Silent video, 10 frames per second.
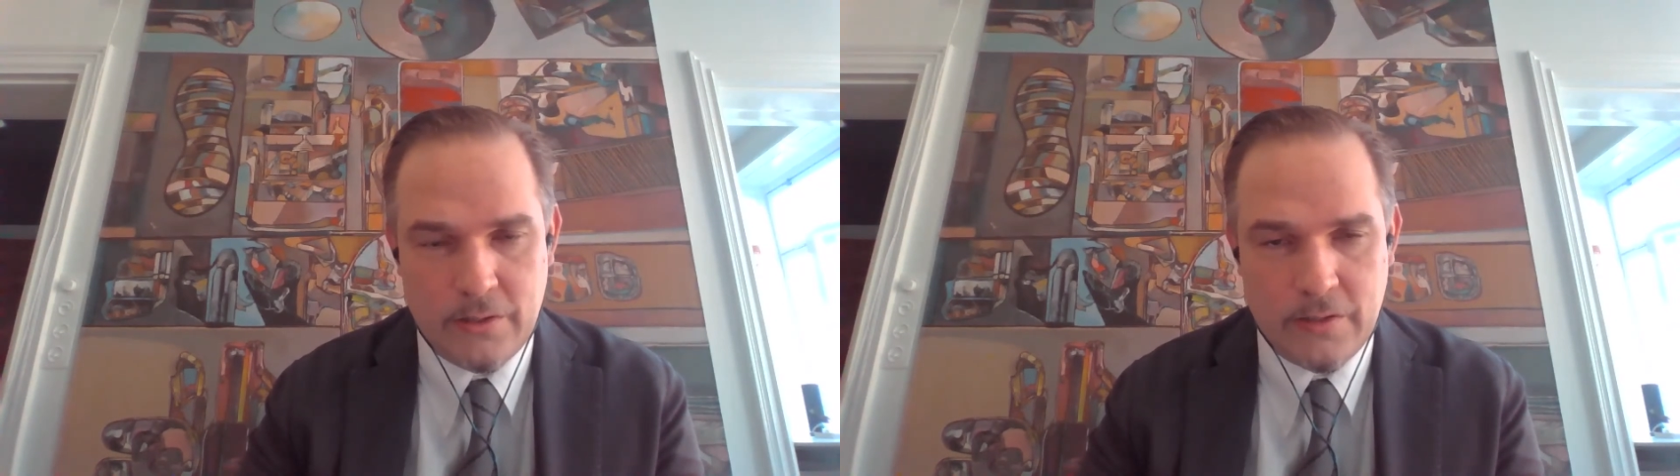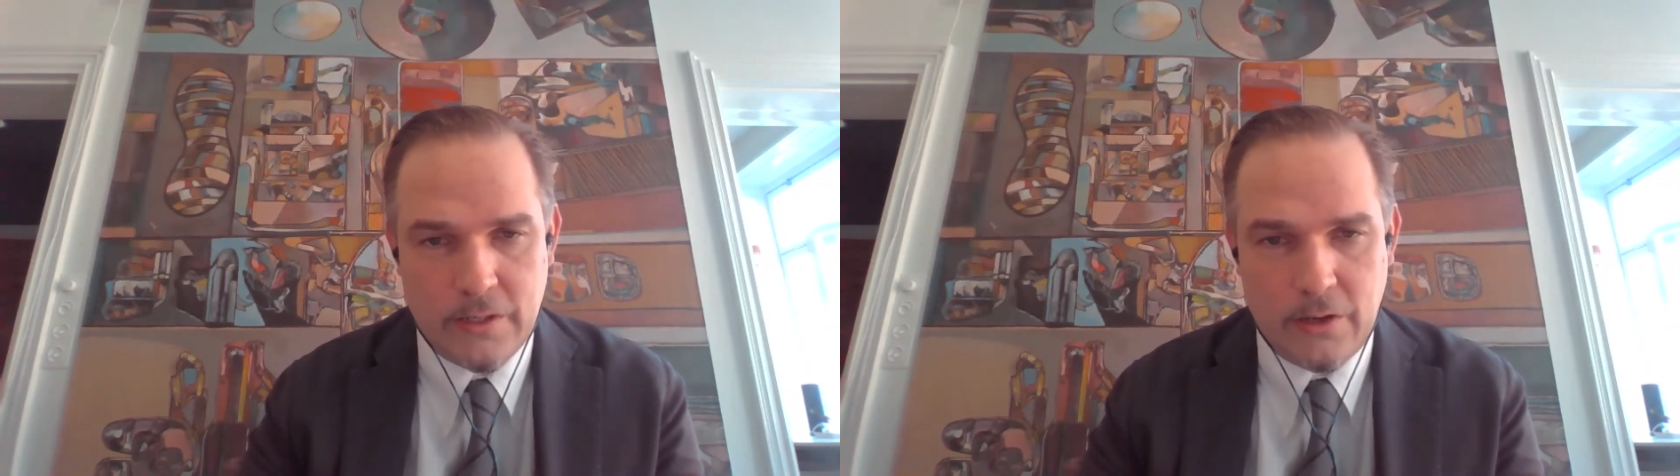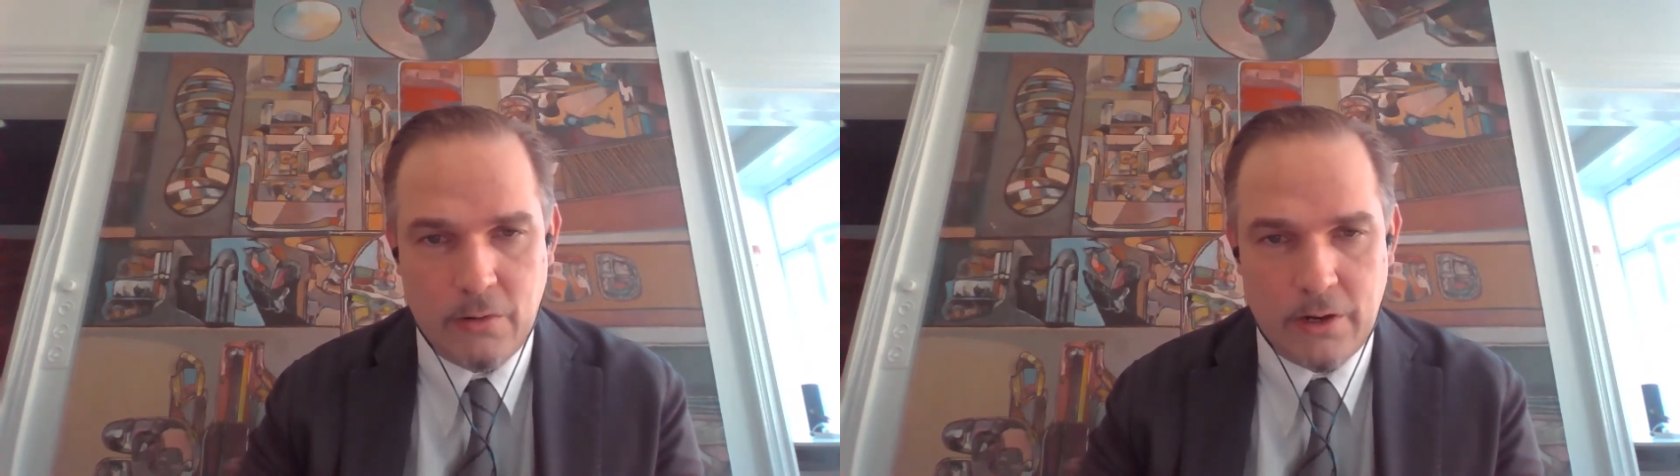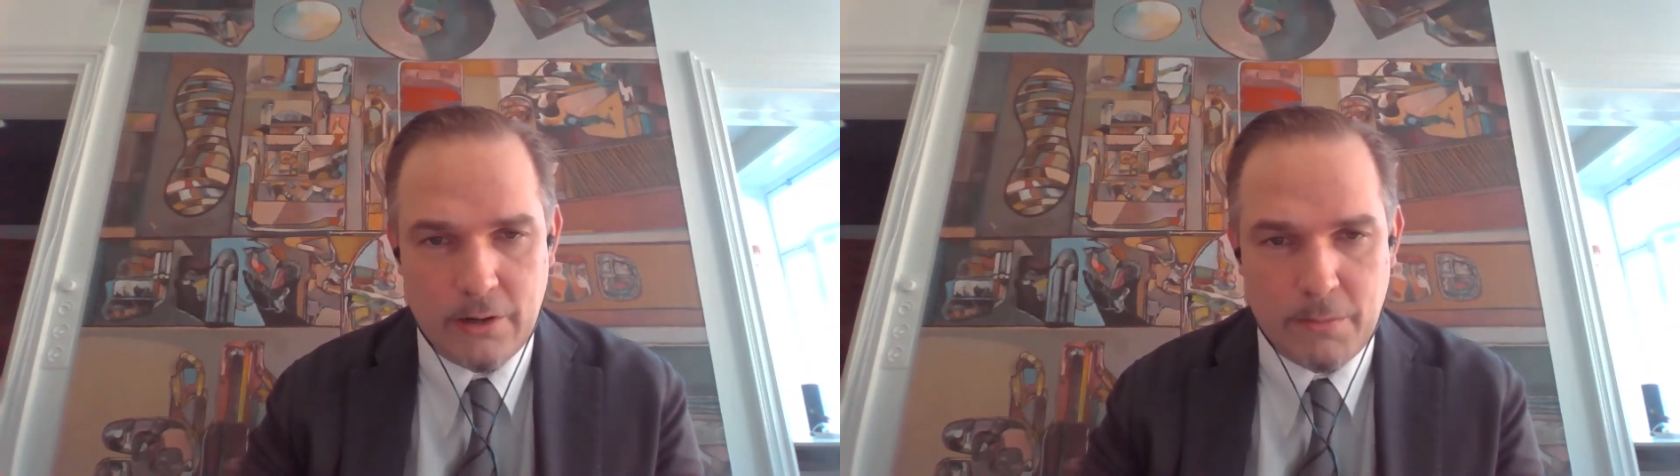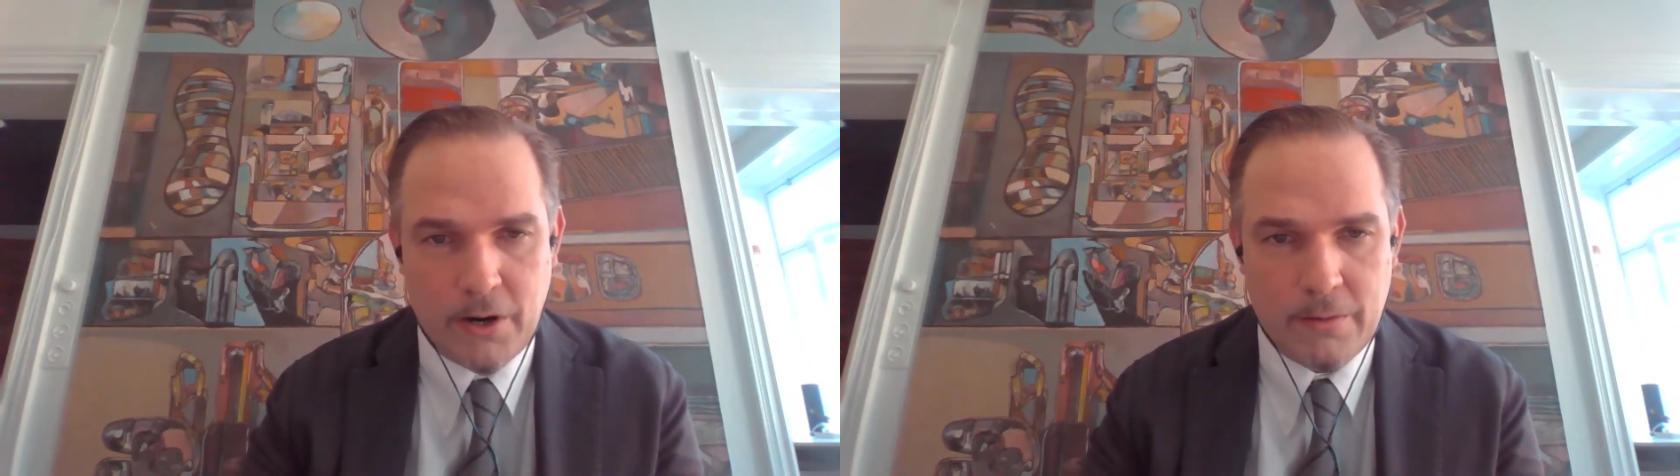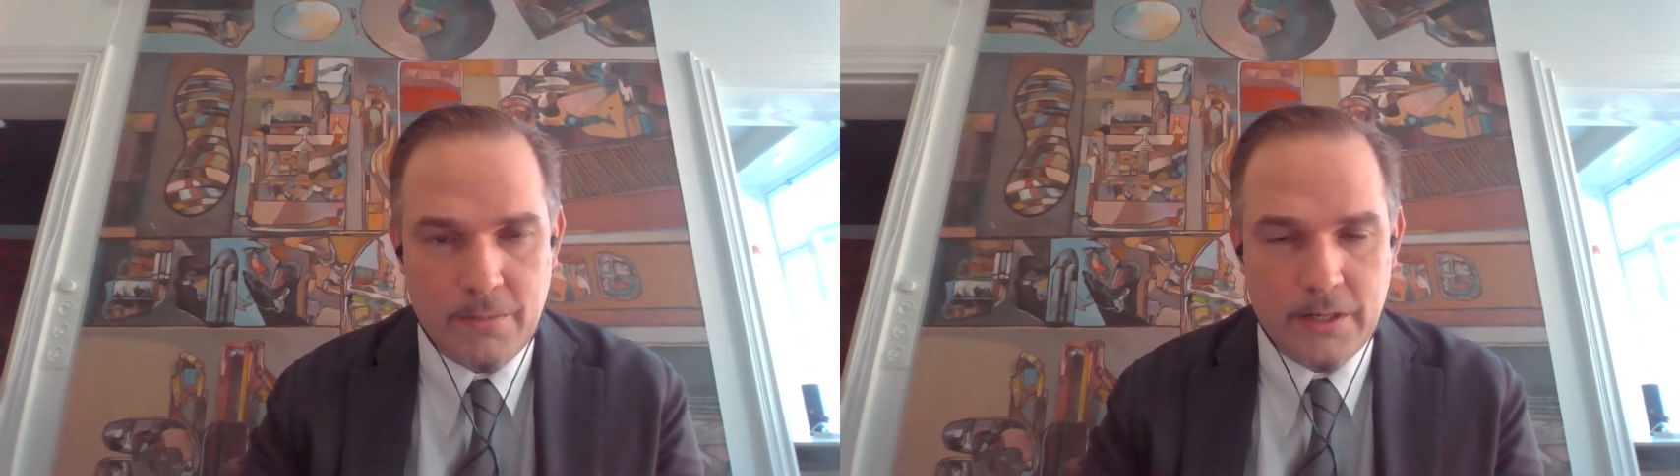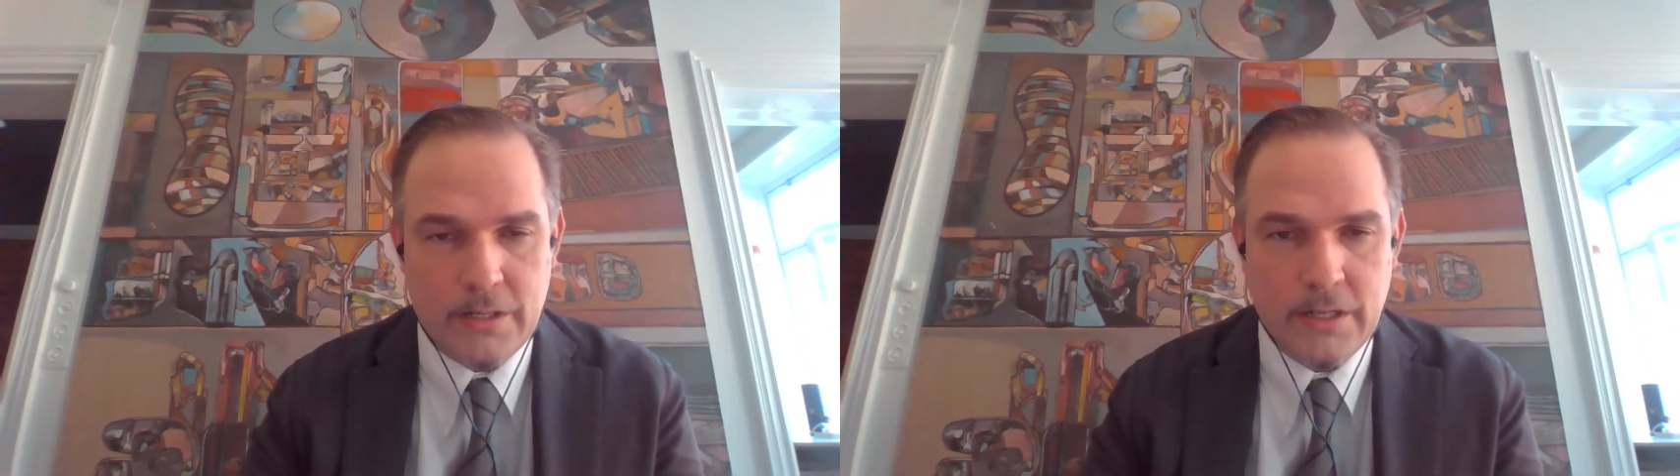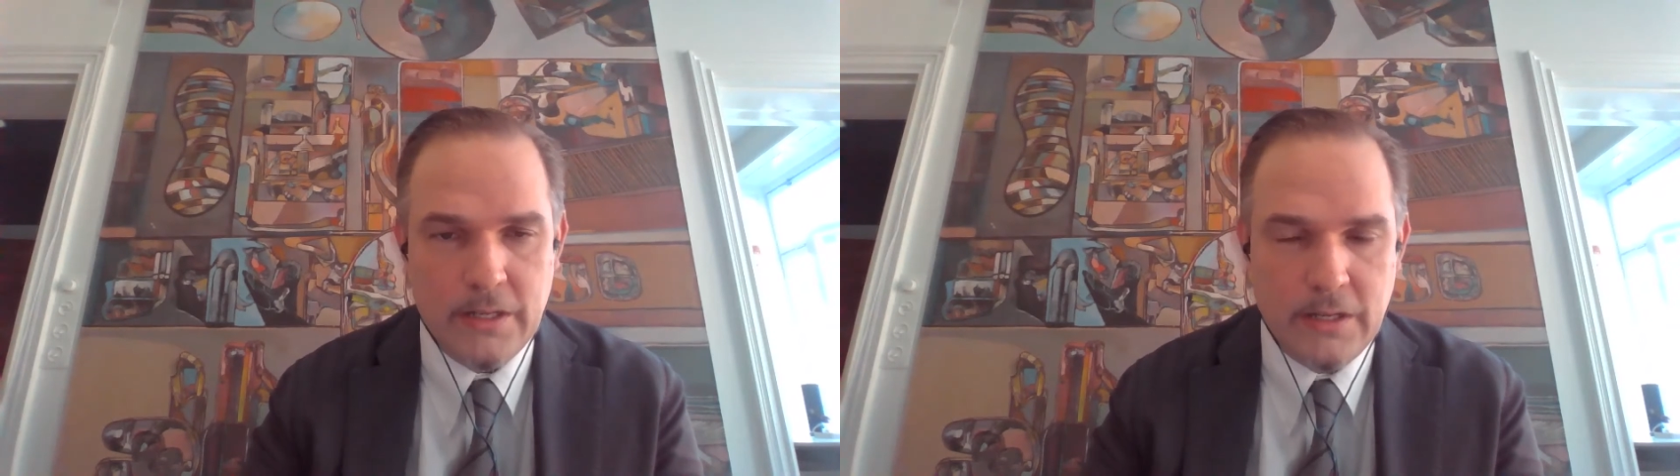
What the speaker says: security department,